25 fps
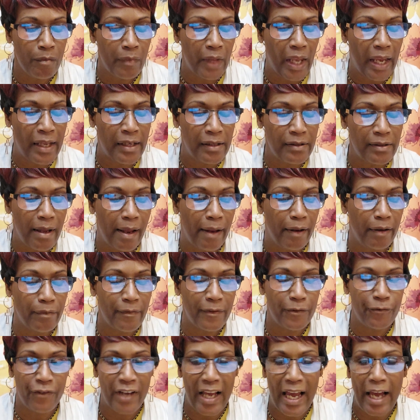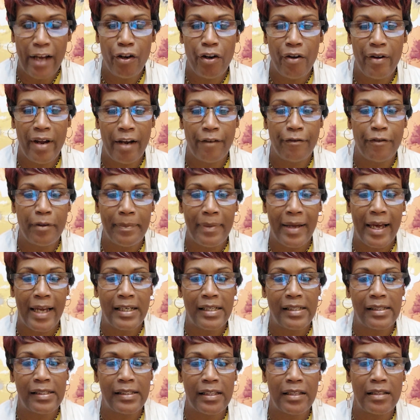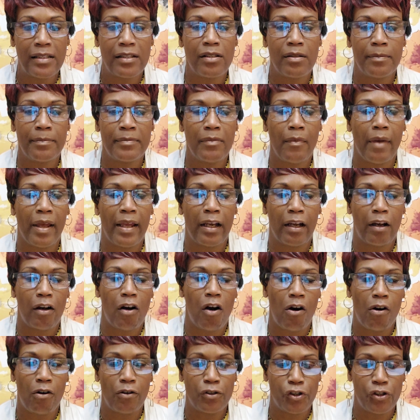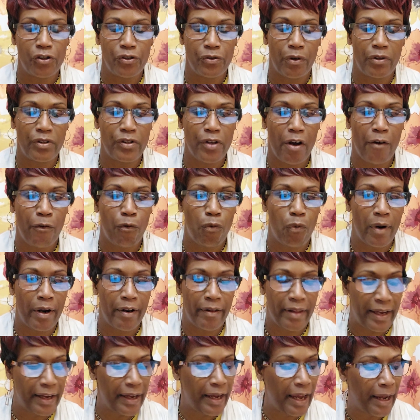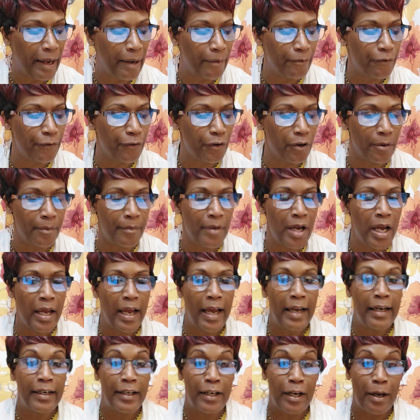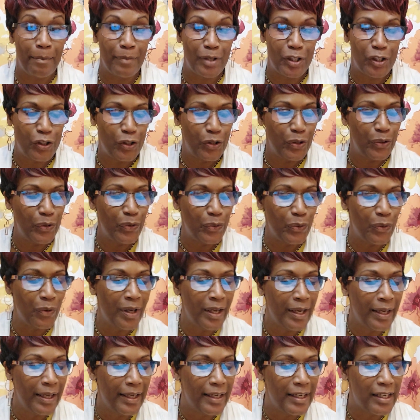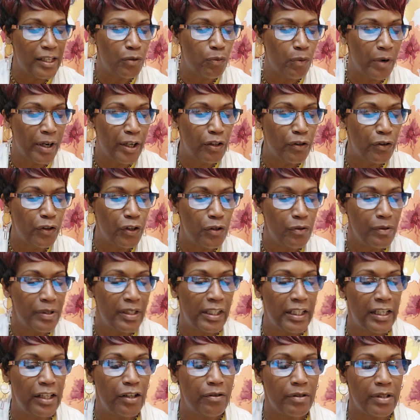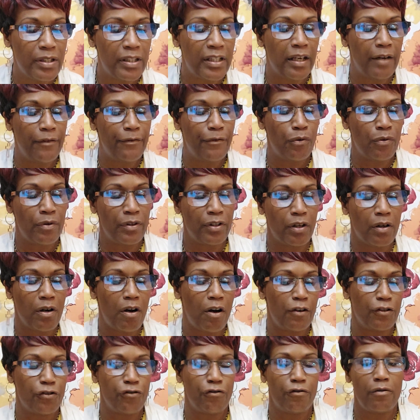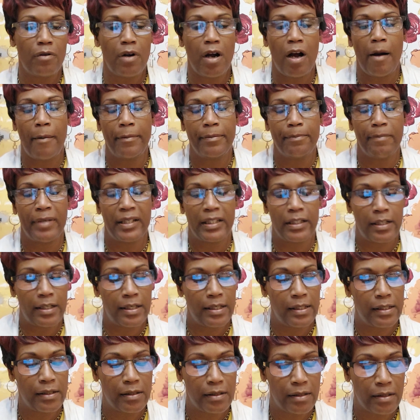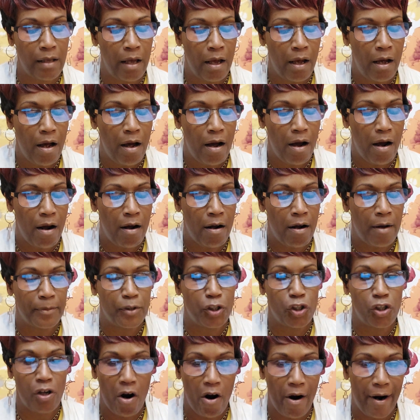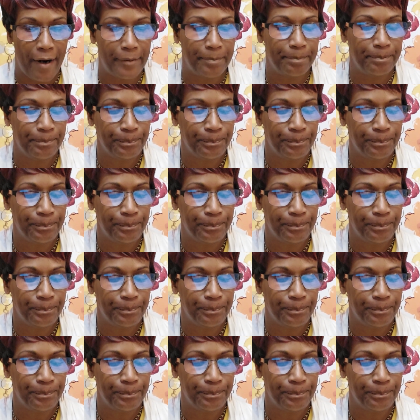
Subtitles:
and value everybody's system and cultures of where they came from. Number two is, where do you see yourself on the cultural competence chart,